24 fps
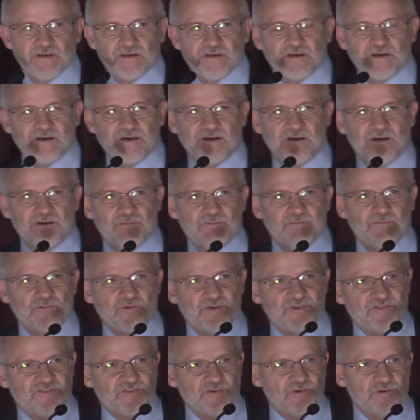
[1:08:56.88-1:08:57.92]
um,
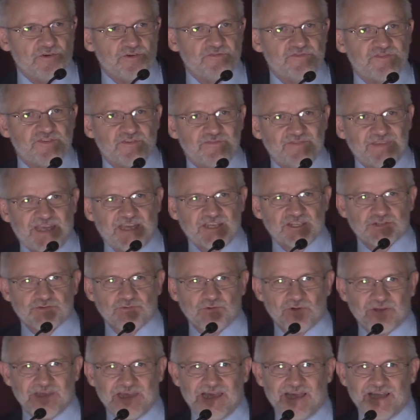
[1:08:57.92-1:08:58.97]
reserves of
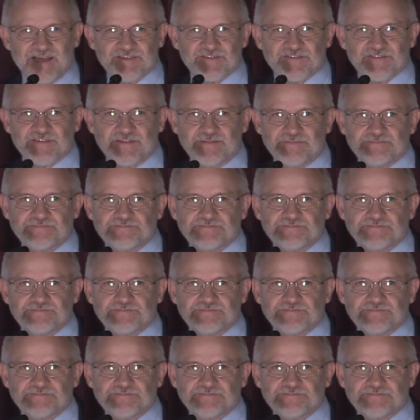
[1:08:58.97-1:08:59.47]
natural gas